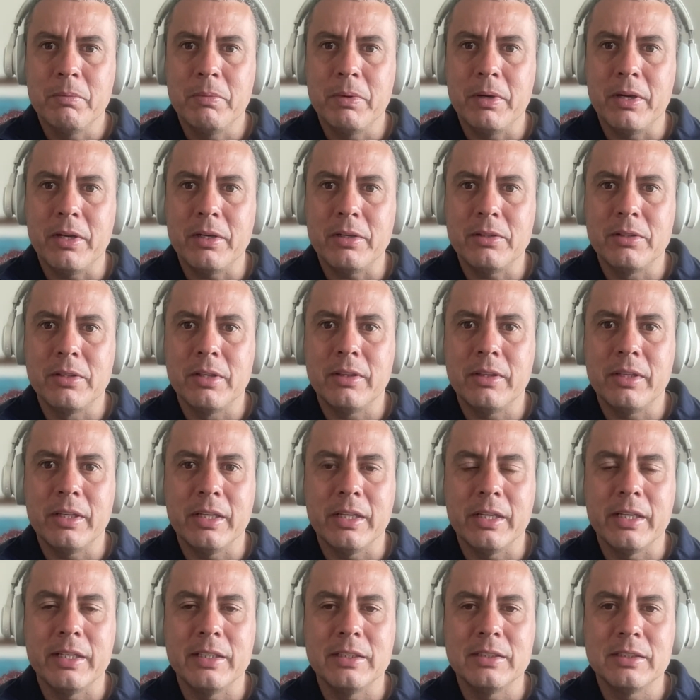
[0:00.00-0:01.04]
But the
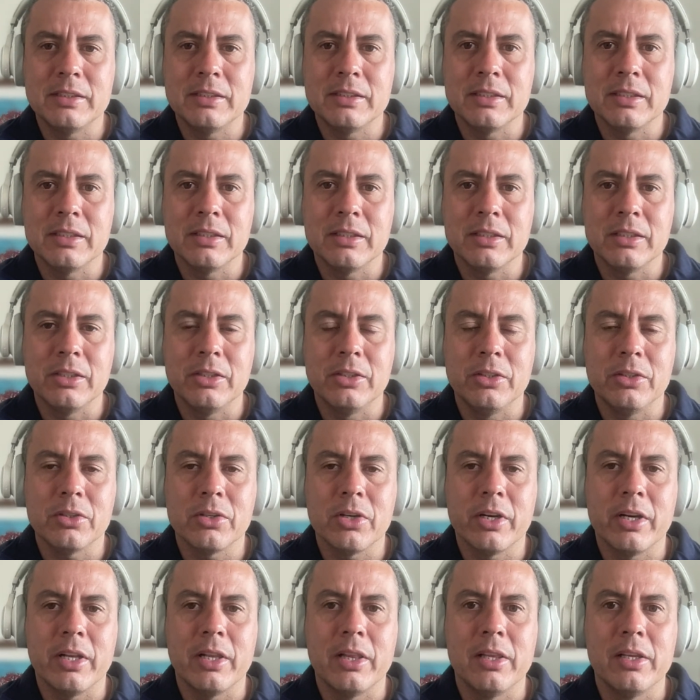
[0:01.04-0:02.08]
thing is, you
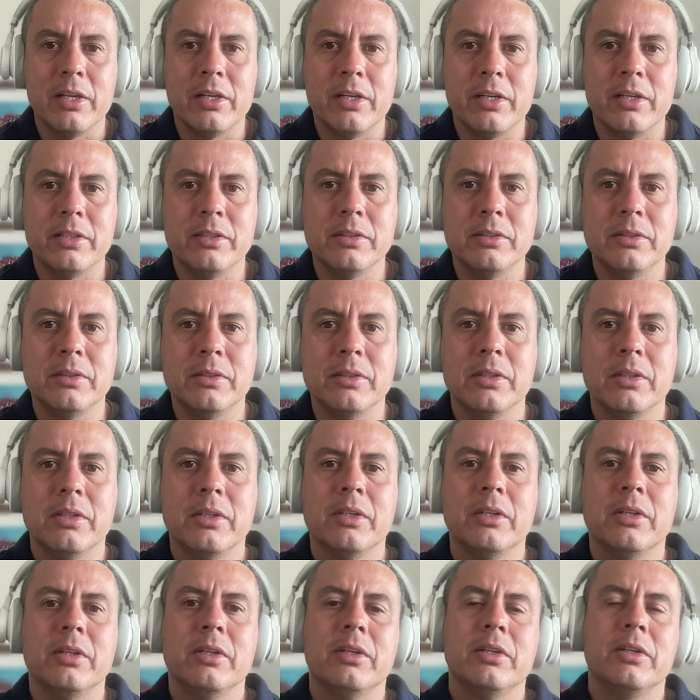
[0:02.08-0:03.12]
gotta learn
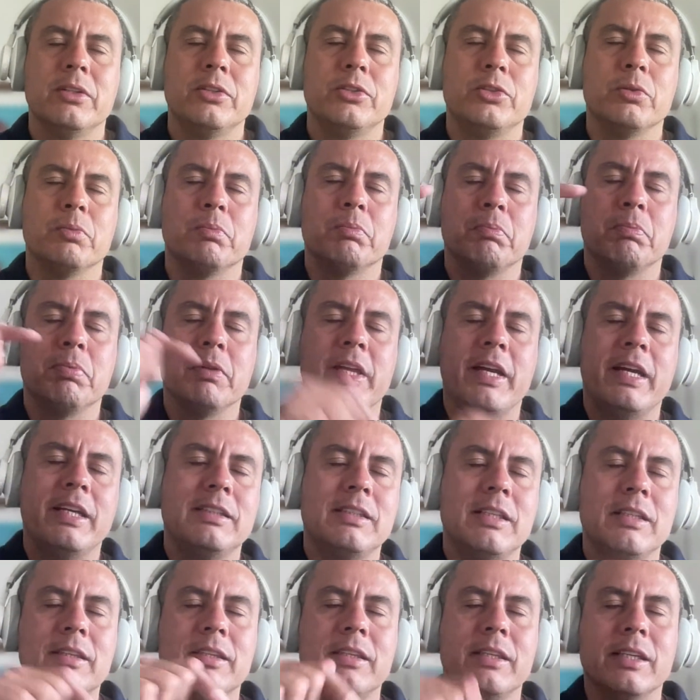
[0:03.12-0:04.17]
to
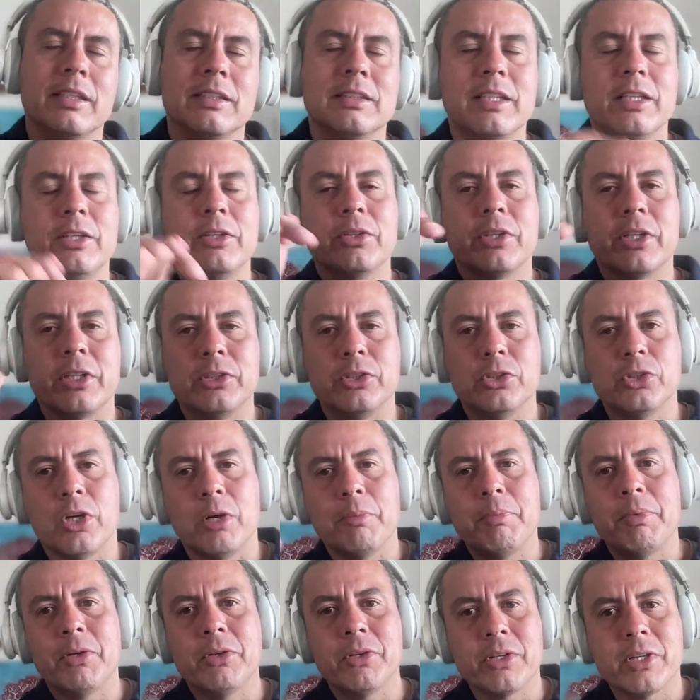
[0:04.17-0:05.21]
plant the things that you can
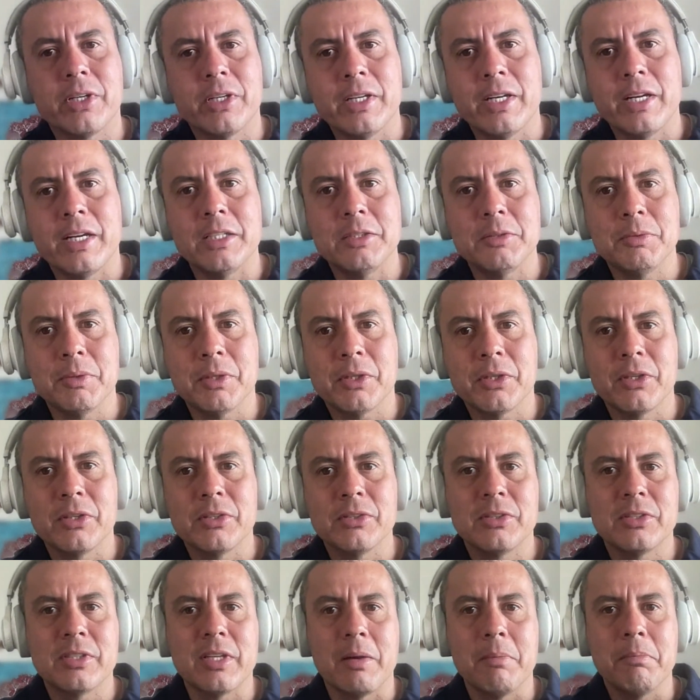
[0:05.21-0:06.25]
chop and organize
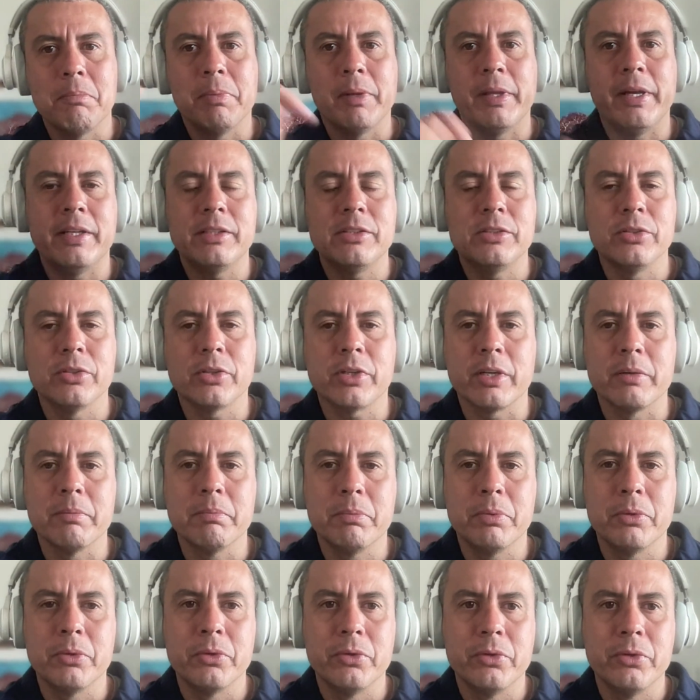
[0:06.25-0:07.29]
because some plants you
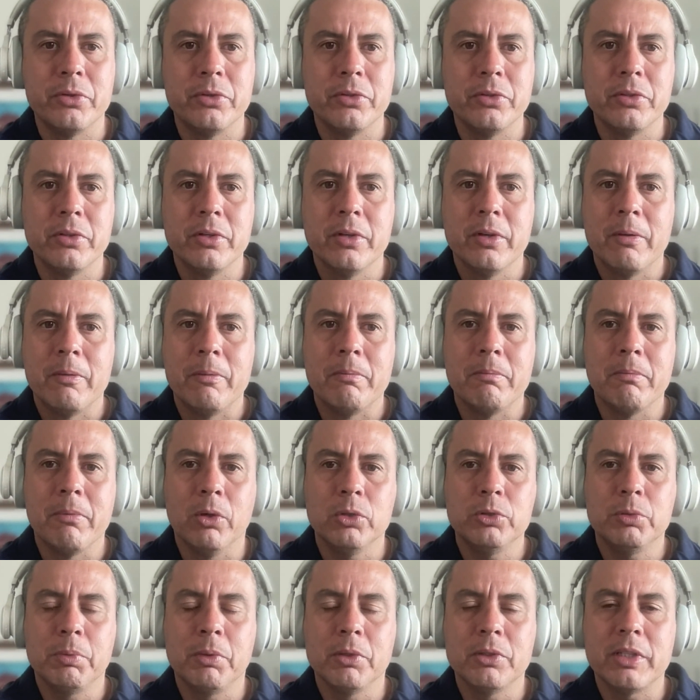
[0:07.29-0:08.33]
can prune
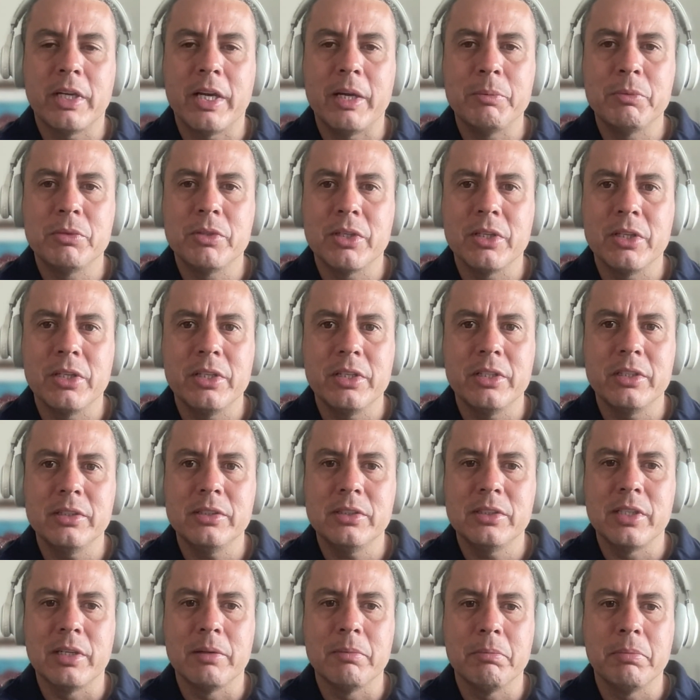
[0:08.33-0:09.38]
multiple times a
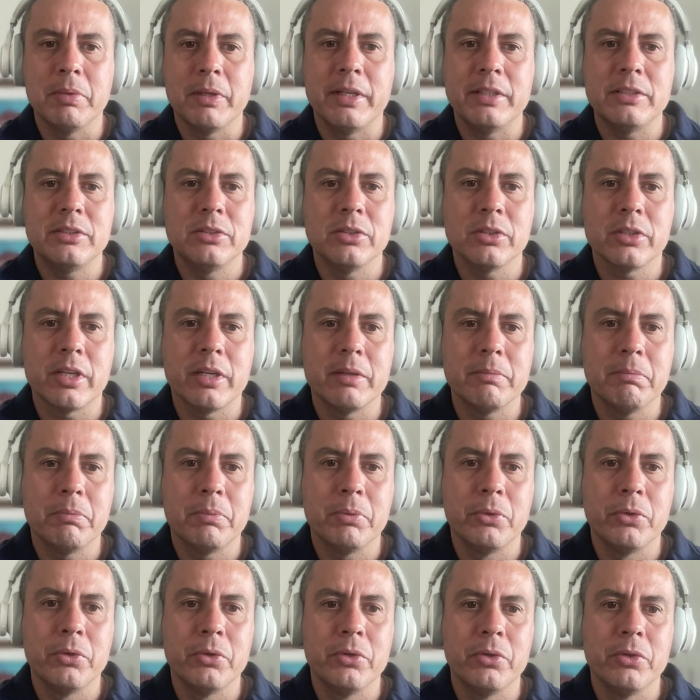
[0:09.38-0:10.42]
year. Some plants you can
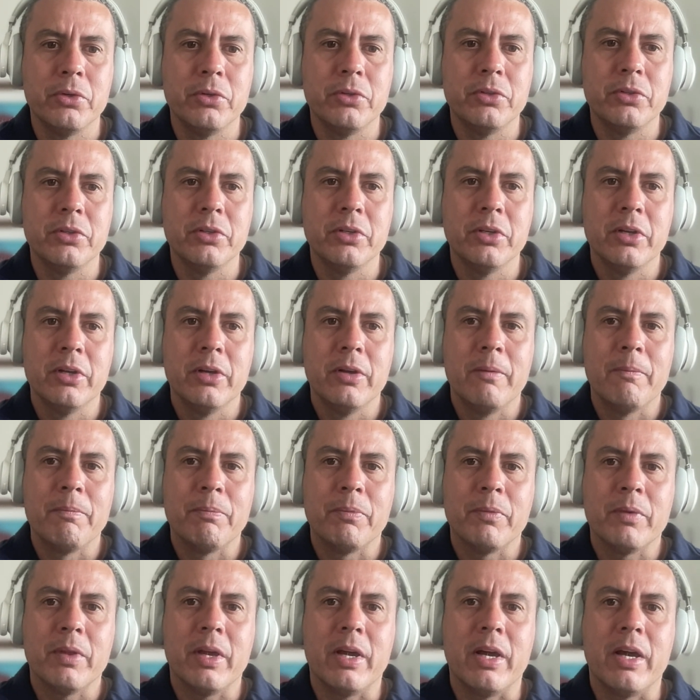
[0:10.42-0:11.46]
prune
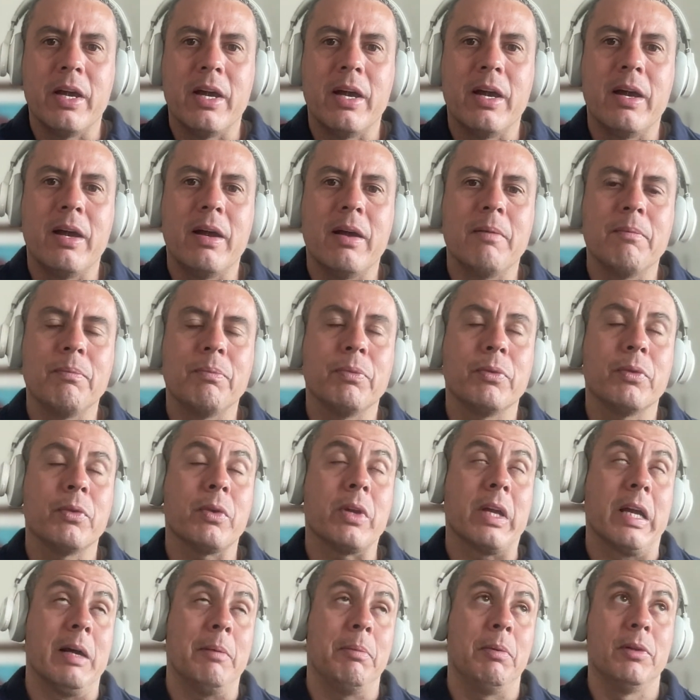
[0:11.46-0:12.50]

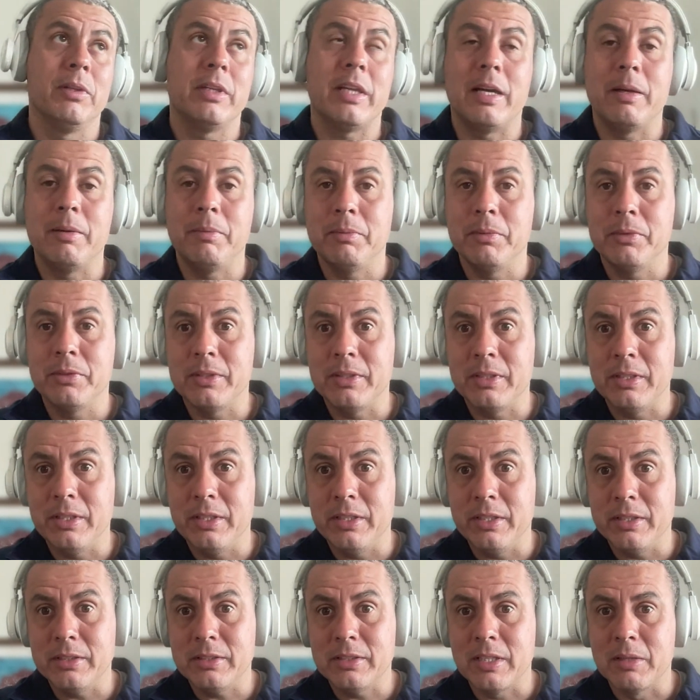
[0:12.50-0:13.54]
couple times a
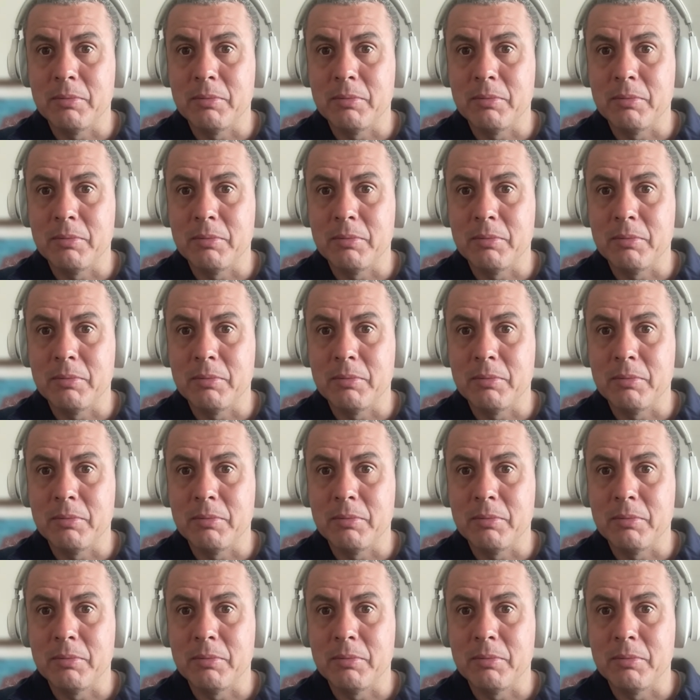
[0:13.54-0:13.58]
year.